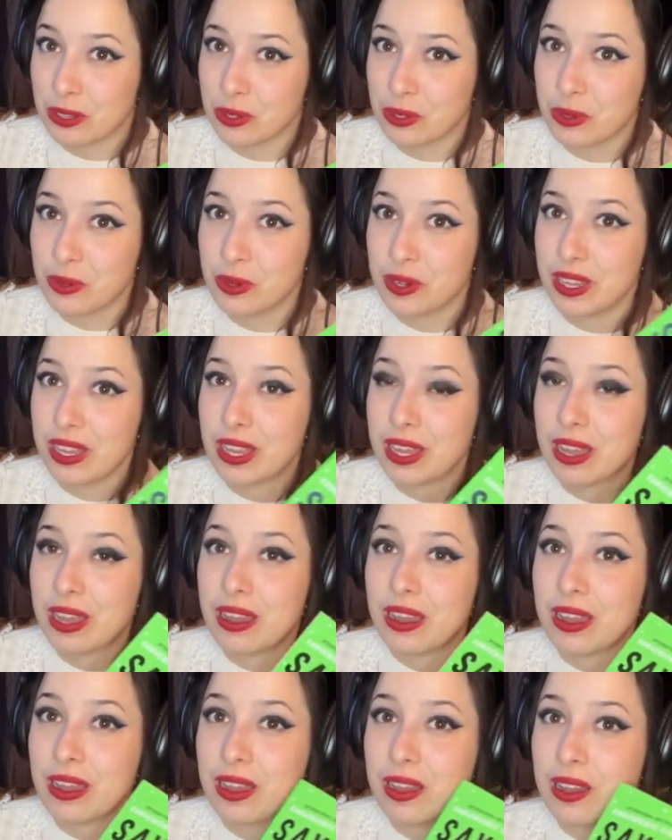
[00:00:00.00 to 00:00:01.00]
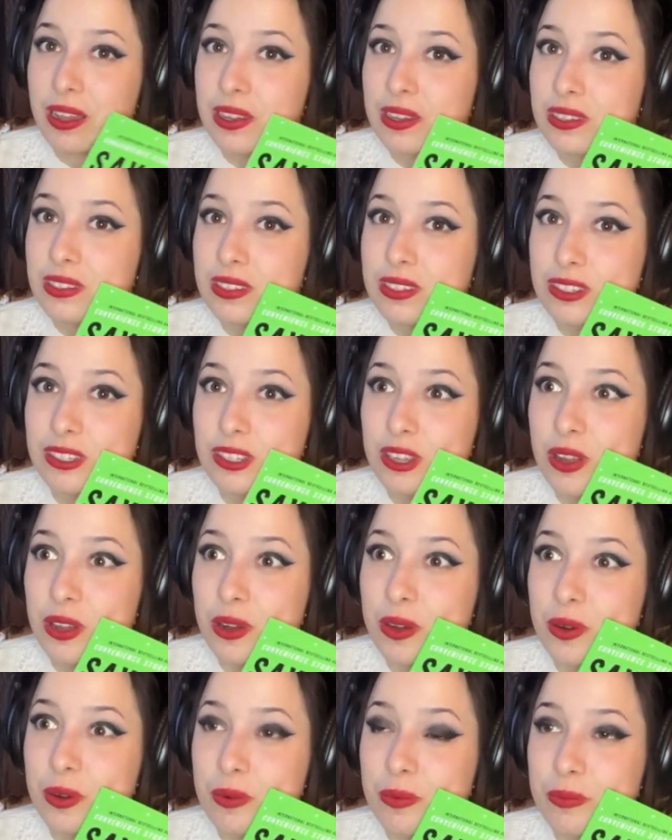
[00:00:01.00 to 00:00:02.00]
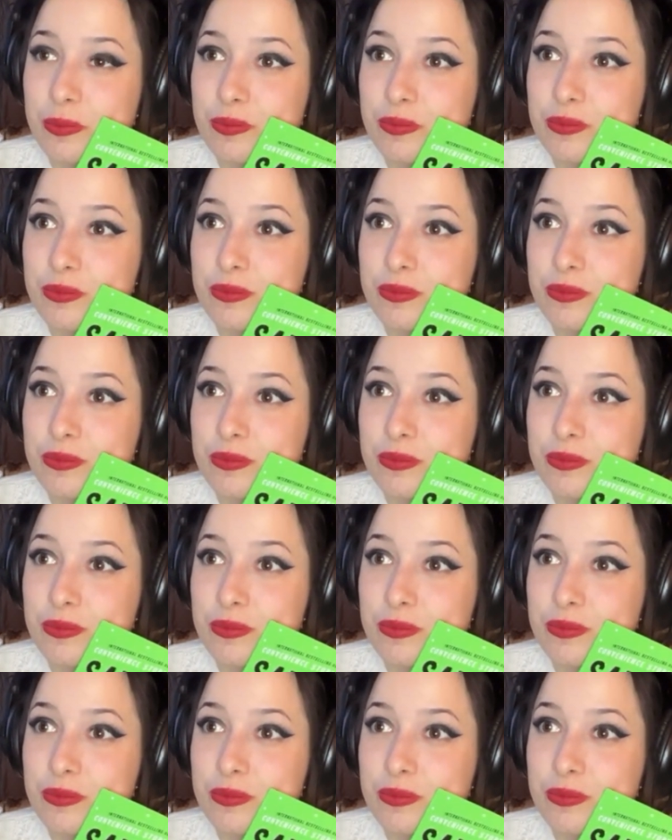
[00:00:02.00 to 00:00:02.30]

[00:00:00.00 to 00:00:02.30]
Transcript: you. So